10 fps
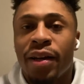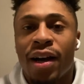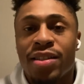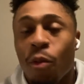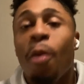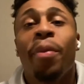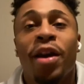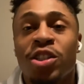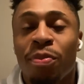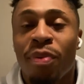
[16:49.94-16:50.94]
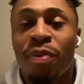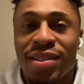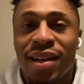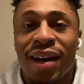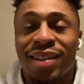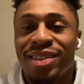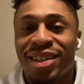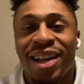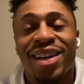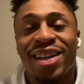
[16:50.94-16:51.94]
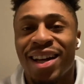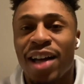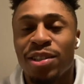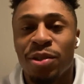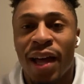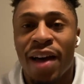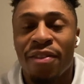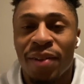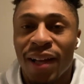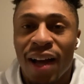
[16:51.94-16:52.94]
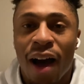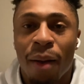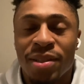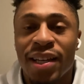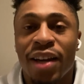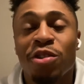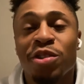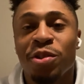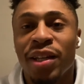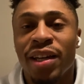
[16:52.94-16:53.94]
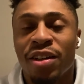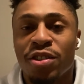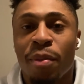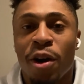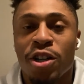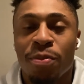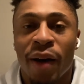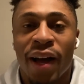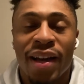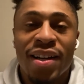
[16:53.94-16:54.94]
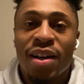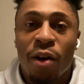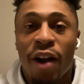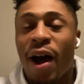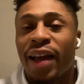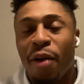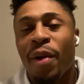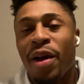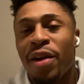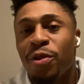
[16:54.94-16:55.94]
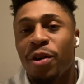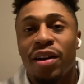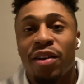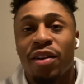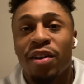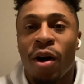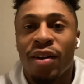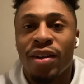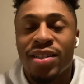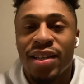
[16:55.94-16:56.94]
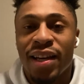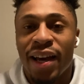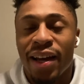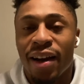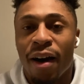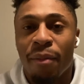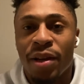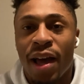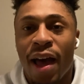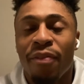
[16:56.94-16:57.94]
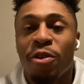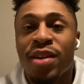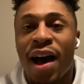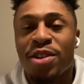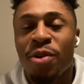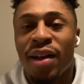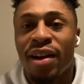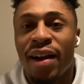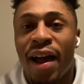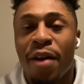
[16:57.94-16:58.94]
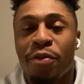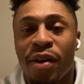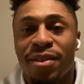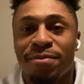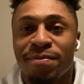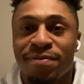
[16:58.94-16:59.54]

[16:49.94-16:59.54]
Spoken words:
because it won't be a surprise to us, any of the guys who left, seeing those new leaders emerge. But I know I can't wait for the rest of the world to see it and to have those guys go out there and have fun.